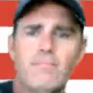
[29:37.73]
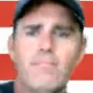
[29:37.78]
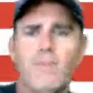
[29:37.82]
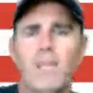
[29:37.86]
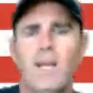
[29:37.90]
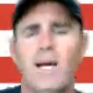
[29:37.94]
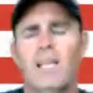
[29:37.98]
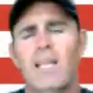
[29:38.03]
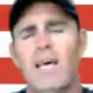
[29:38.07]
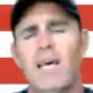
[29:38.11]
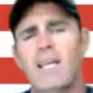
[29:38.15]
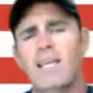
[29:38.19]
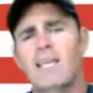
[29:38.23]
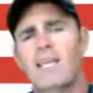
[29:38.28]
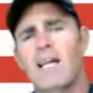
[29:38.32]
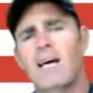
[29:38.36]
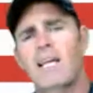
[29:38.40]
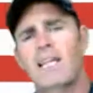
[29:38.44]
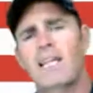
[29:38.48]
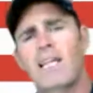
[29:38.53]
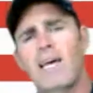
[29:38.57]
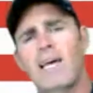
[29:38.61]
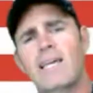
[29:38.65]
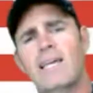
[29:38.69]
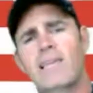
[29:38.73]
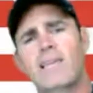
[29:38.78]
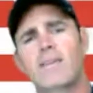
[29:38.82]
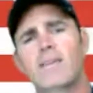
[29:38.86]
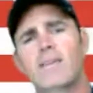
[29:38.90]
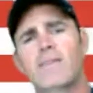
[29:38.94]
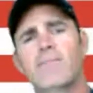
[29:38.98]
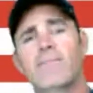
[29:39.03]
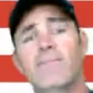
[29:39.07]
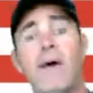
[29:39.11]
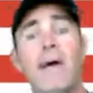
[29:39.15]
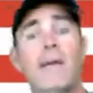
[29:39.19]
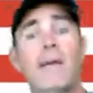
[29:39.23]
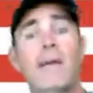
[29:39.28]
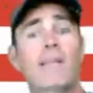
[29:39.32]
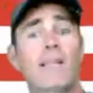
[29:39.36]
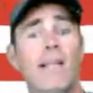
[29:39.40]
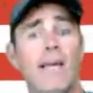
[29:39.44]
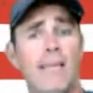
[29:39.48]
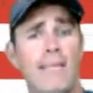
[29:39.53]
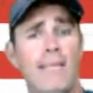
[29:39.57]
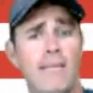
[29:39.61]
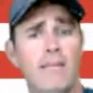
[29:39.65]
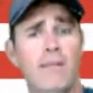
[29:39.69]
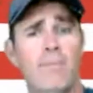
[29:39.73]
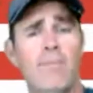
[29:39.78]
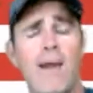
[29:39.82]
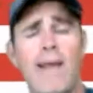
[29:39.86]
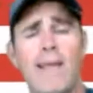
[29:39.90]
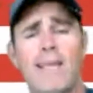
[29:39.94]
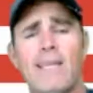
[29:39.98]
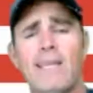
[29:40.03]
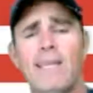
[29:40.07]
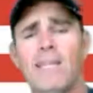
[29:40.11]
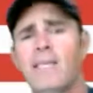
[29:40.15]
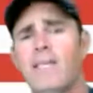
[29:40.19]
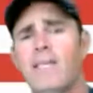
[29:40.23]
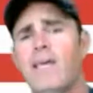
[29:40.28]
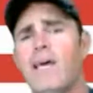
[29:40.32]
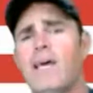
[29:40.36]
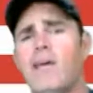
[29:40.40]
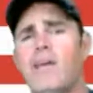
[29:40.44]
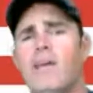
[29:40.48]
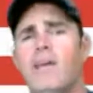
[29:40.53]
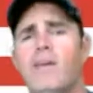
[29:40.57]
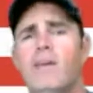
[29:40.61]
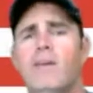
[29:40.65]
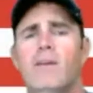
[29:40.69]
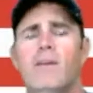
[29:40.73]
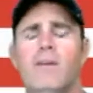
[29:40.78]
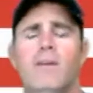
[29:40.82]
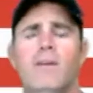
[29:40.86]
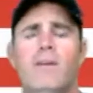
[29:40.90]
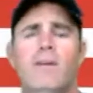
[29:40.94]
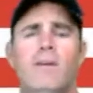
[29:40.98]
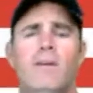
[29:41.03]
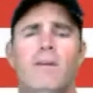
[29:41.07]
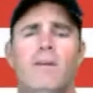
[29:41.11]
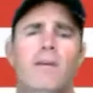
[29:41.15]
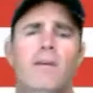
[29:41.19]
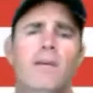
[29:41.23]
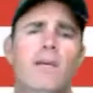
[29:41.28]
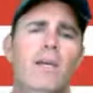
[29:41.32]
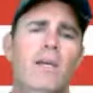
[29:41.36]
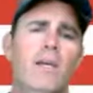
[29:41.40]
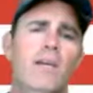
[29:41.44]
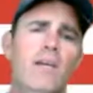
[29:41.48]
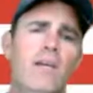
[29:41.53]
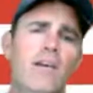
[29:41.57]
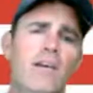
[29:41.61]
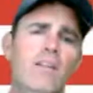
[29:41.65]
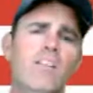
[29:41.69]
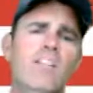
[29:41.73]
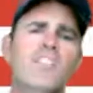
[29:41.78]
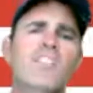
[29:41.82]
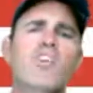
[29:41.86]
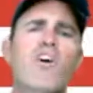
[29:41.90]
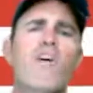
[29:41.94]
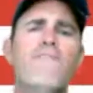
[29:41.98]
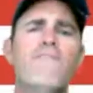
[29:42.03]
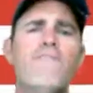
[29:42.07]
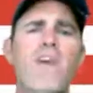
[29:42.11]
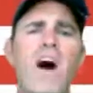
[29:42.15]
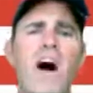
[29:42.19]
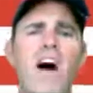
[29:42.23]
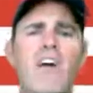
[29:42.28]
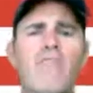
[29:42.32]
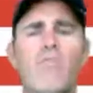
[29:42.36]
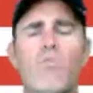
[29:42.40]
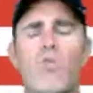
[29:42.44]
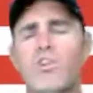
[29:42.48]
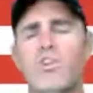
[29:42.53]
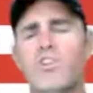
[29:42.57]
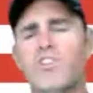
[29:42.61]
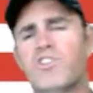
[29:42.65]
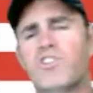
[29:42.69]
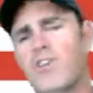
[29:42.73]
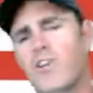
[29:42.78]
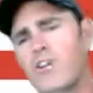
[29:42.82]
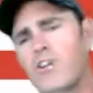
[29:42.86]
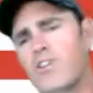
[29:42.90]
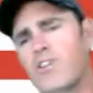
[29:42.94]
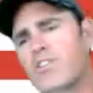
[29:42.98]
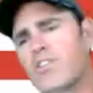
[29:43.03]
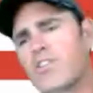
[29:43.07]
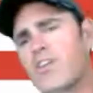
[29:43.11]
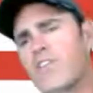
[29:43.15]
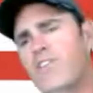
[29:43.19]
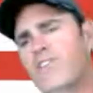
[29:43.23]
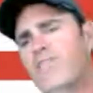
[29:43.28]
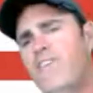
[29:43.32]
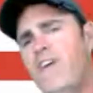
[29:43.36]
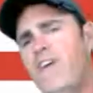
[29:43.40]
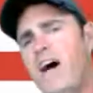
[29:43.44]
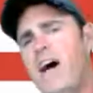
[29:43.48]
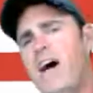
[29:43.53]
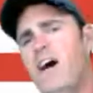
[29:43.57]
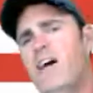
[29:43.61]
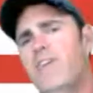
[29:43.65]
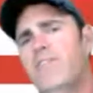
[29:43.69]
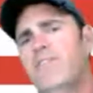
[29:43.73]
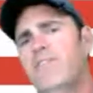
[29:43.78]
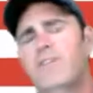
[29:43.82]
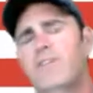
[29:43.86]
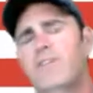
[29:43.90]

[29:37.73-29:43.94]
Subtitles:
I like it. Back like in the day. And let's go 5 more stirs. 5,